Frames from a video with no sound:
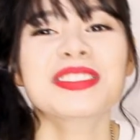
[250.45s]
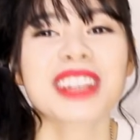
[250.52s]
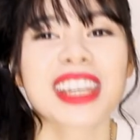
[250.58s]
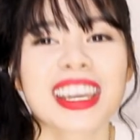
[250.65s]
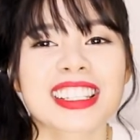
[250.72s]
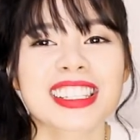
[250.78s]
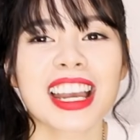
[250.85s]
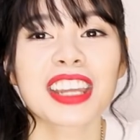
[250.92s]

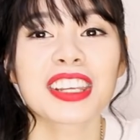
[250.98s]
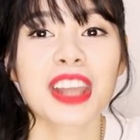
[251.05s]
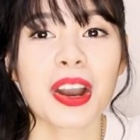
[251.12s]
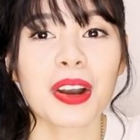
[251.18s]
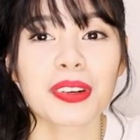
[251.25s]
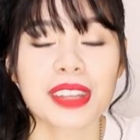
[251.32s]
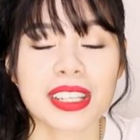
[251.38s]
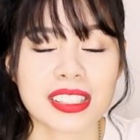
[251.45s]
Because I
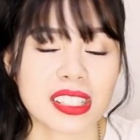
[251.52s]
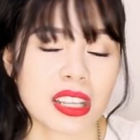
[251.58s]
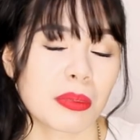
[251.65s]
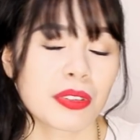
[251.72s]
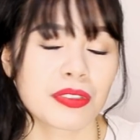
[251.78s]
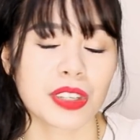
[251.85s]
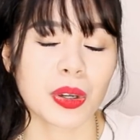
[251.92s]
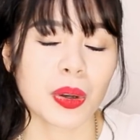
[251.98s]
know that
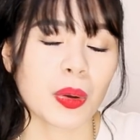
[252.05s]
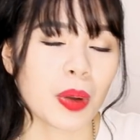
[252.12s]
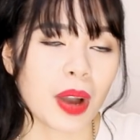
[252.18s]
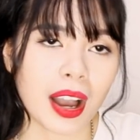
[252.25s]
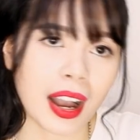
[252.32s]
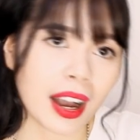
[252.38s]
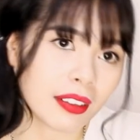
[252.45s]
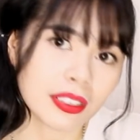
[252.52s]
some of you
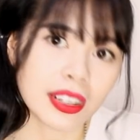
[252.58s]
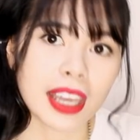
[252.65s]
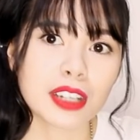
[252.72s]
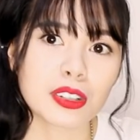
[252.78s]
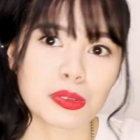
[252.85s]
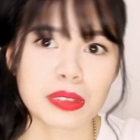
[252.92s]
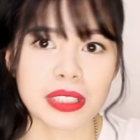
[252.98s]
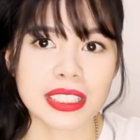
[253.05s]
have like
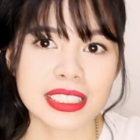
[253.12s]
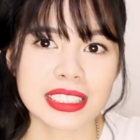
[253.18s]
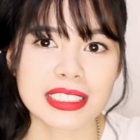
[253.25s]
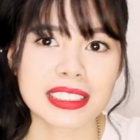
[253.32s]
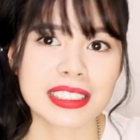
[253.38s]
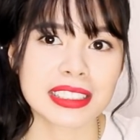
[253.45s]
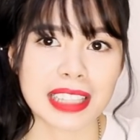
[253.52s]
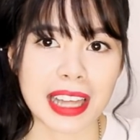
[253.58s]
really
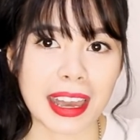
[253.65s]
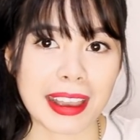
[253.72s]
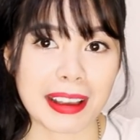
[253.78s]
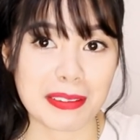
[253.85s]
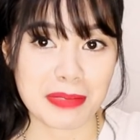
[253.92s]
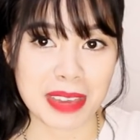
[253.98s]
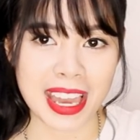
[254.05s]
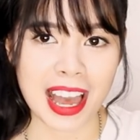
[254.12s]

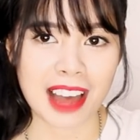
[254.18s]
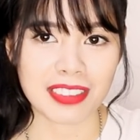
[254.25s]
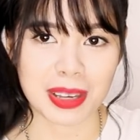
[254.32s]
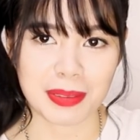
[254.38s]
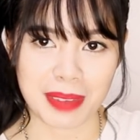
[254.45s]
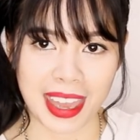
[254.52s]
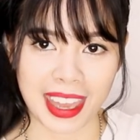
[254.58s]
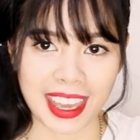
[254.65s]
disliked me having
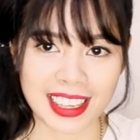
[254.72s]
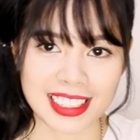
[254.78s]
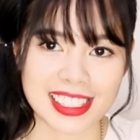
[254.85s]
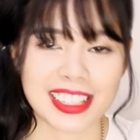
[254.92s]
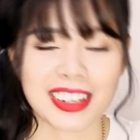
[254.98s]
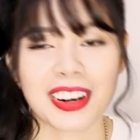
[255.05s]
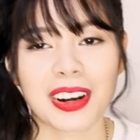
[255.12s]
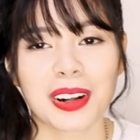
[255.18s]

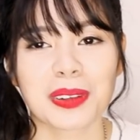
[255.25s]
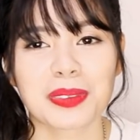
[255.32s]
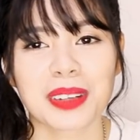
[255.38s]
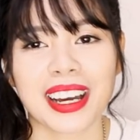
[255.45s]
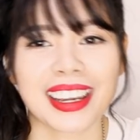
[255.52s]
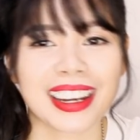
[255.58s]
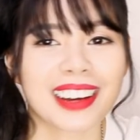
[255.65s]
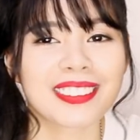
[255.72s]
bangs and all,
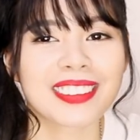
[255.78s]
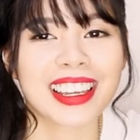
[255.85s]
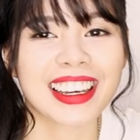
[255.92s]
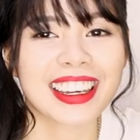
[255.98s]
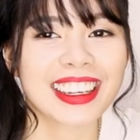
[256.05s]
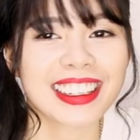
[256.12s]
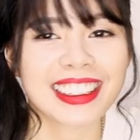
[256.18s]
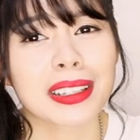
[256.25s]
but I'm
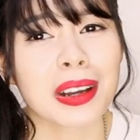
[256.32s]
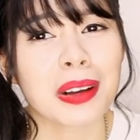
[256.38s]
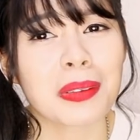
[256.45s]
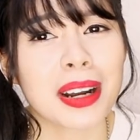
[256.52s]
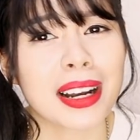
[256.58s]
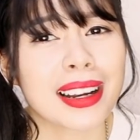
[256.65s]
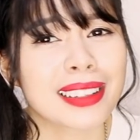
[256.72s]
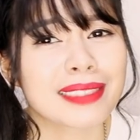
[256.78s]
like, you know
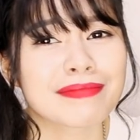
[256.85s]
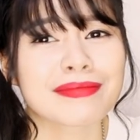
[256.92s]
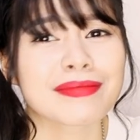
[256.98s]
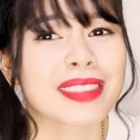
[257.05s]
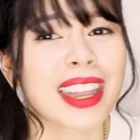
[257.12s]
what,